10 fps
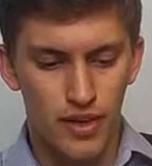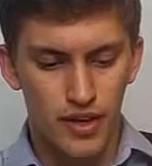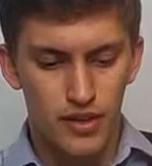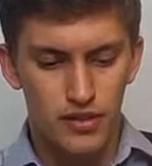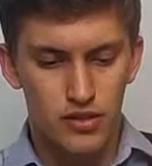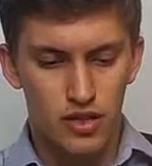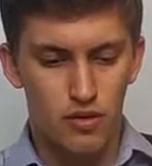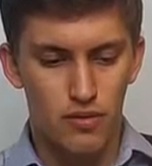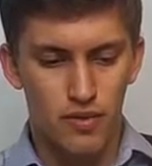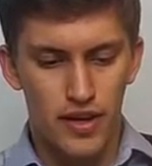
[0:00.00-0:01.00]

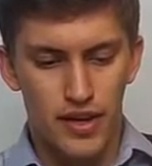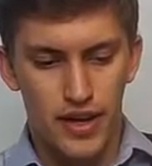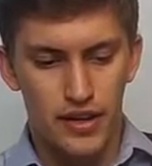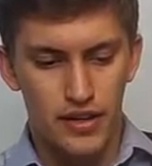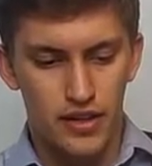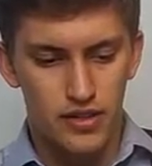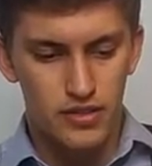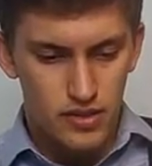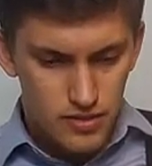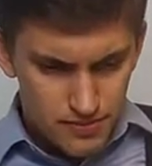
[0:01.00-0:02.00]
So
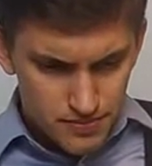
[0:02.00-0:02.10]
alias